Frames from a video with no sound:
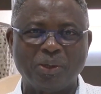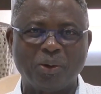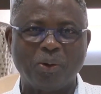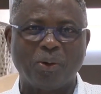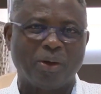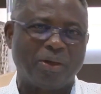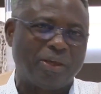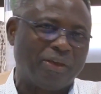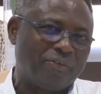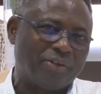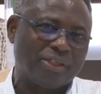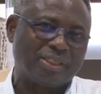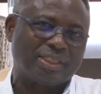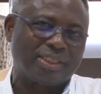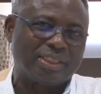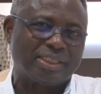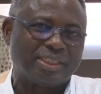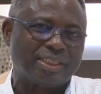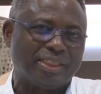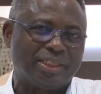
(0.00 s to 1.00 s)
or if it
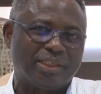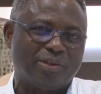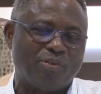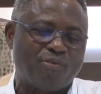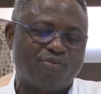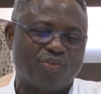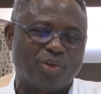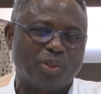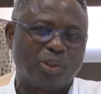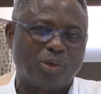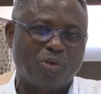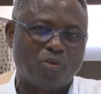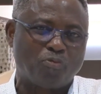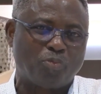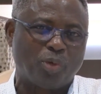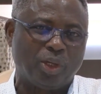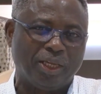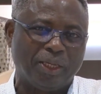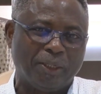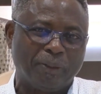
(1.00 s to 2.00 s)
is in the field of
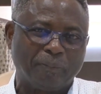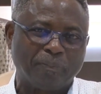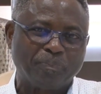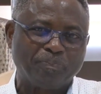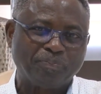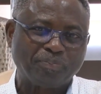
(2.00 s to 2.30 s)
play.